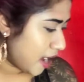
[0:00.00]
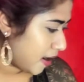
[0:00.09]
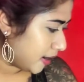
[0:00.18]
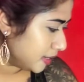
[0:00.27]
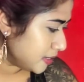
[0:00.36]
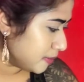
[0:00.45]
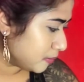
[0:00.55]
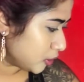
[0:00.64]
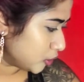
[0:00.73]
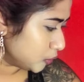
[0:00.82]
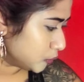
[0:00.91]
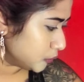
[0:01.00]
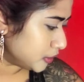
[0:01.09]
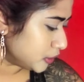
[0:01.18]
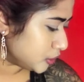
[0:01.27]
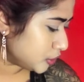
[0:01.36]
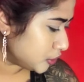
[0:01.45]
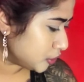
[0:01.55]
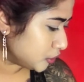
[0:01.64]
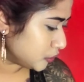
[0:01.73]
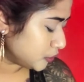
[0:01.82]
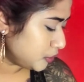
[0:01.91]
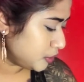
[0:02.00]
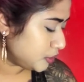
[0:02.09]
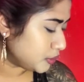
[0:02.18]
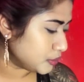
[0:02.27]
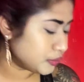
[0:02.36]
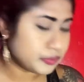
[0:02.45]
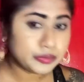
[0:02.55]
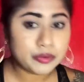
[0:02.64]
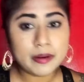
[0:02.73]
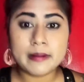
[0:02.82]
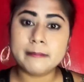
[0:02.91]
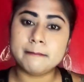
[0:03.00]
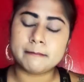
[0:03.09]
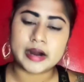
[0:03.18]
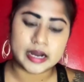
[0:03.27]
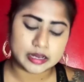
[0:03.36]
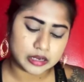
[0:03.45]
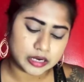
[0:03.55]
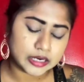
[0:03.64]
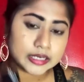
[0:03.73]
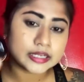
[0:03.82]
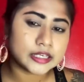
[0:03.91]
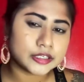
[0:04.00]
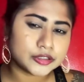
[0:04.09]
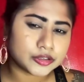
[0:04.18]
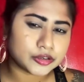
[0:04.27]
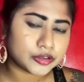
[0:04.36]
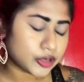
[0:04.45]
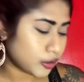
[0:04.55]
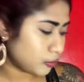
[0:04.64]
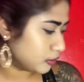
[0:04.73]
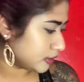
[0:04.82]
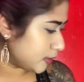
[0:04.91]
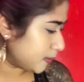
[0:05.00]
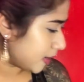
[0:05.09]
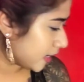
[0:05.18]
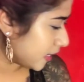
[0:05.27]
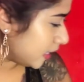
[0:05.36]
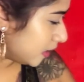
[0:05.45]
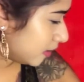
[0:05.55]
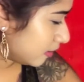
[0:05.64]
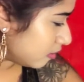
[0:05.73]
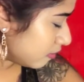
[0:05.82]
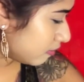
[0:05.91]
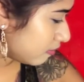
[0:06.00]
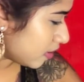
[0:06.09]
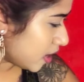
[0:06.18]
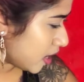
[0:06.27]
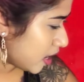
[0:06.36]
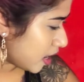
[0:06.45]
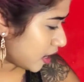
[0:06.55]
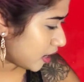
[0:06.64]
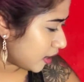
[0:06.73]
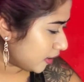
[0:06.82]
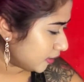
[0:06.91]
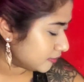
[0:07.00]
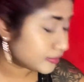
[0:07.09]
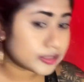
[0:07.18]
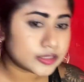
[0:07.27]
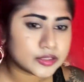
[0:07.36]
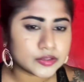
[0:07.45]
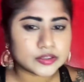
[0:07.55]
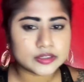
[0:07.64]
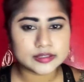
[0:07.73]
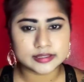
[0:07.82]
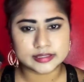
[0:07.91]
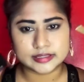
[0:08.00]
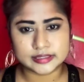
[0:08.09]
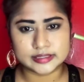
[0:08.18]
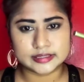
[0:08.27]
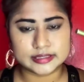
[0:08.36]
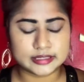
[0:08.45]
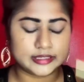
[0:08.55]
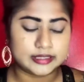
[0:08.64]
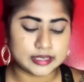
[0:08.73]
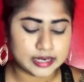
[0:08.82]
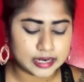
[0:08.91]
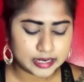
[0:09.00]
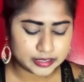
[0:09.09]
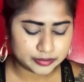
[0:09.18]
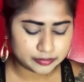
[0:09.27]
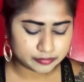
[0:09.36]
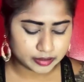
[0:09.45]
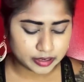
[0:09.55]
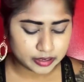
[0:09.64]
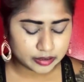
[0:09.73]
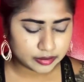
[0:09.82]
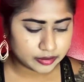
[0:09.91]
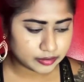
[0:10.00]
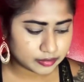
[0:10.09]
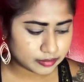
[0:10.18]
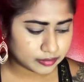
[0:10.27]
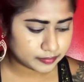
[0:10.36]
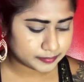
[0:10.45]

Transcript: I am going to do my eyeliner using my elf, of course, and this little guy over here.